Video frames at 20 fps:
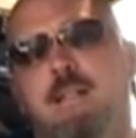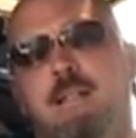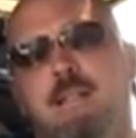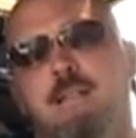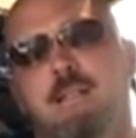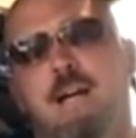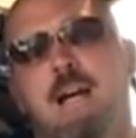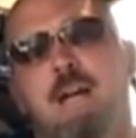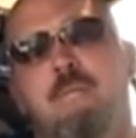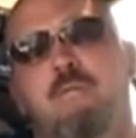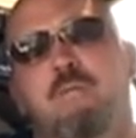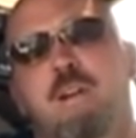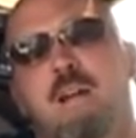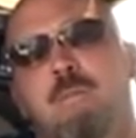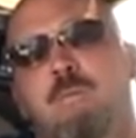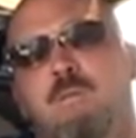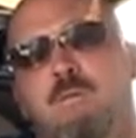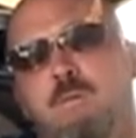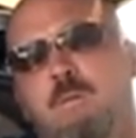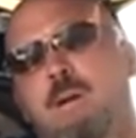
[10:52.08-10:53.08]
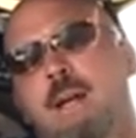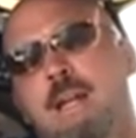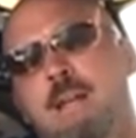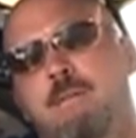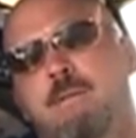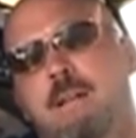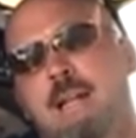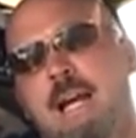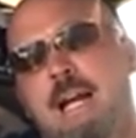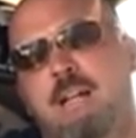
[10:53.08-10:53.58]
time frame of when it
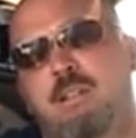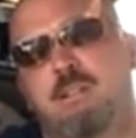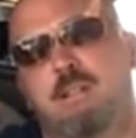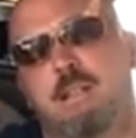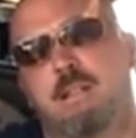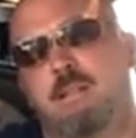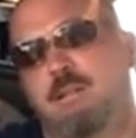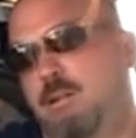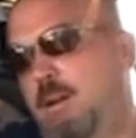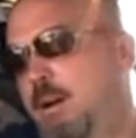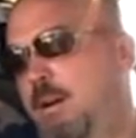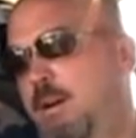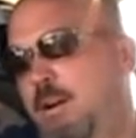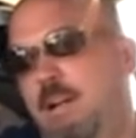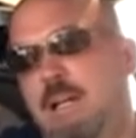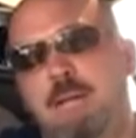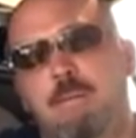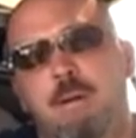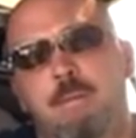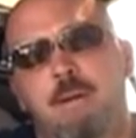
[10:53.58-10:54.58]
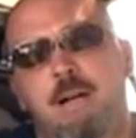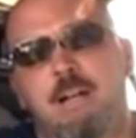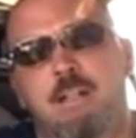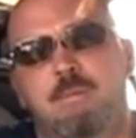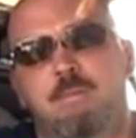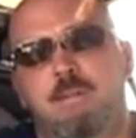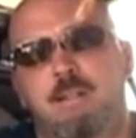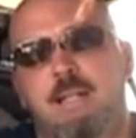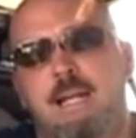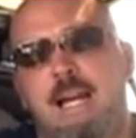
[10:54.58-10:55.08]
would actually start hurting my miles
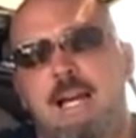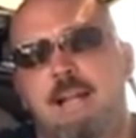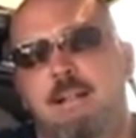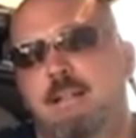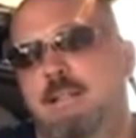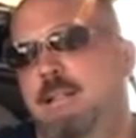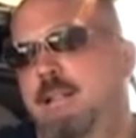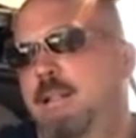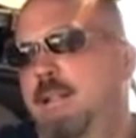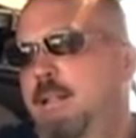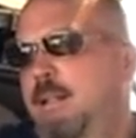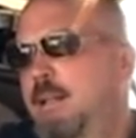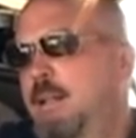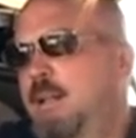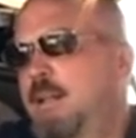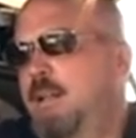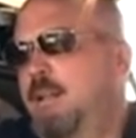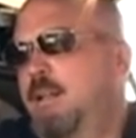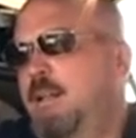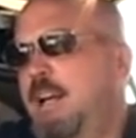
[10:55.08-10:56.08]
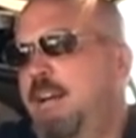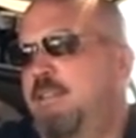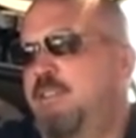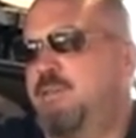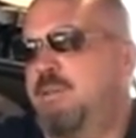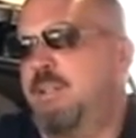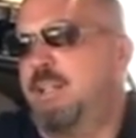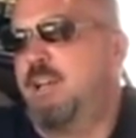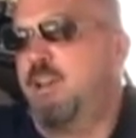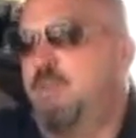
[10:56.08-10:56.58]
per gallon. I was
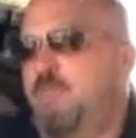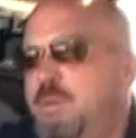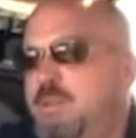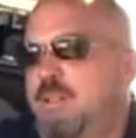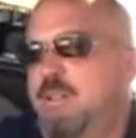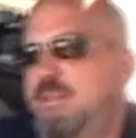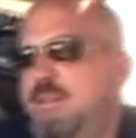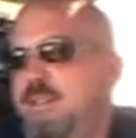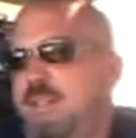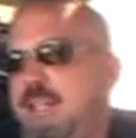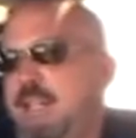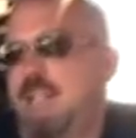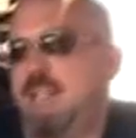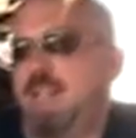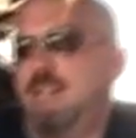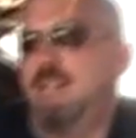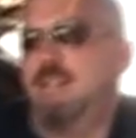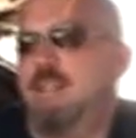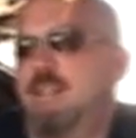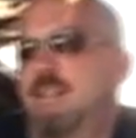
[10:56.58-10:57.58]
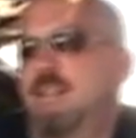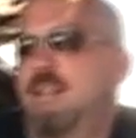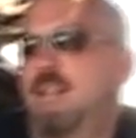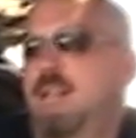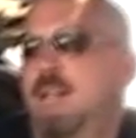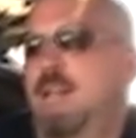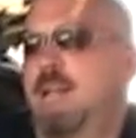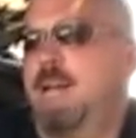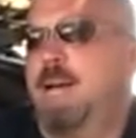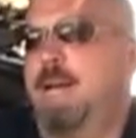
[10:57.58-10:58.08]
really hoping to see,
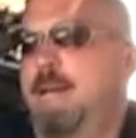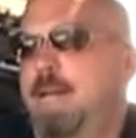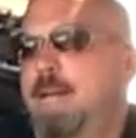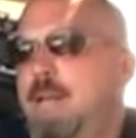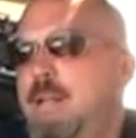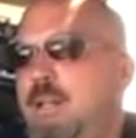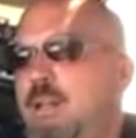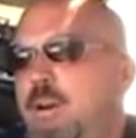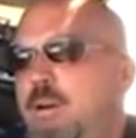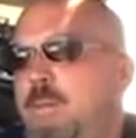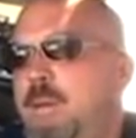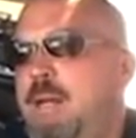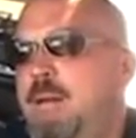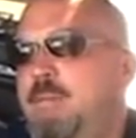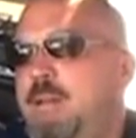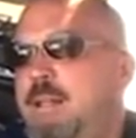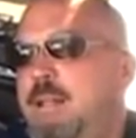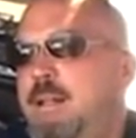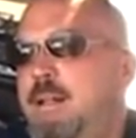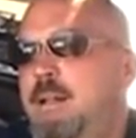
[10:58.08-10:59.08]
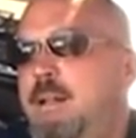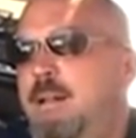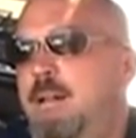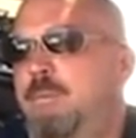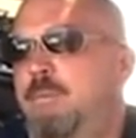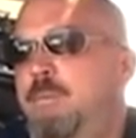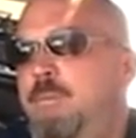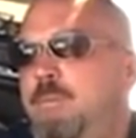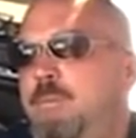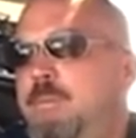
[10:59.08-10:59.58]
you know, maybe
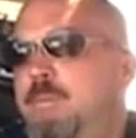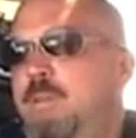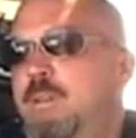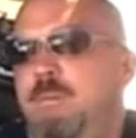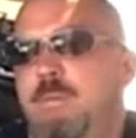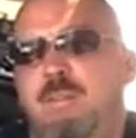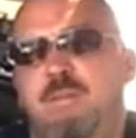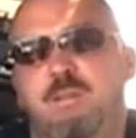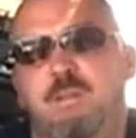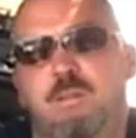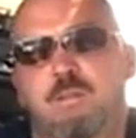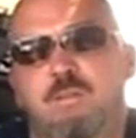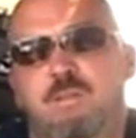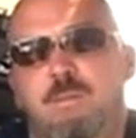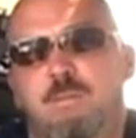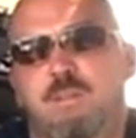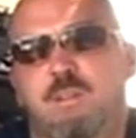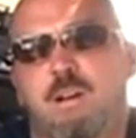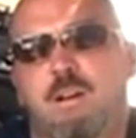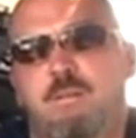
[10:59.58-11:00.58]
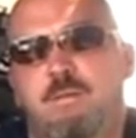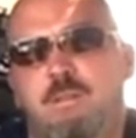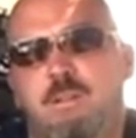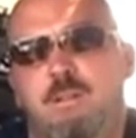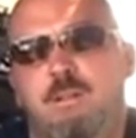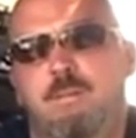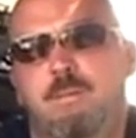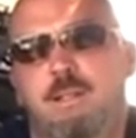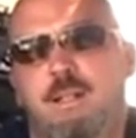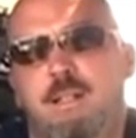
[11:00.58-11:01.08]
my fuel trims off a
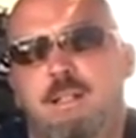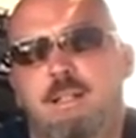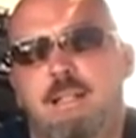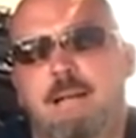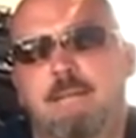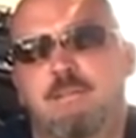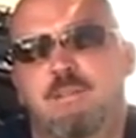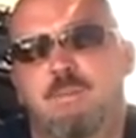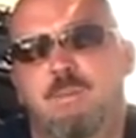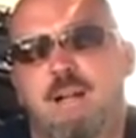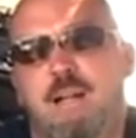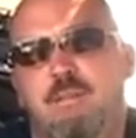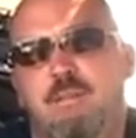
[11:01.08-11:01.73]
little bit. That was my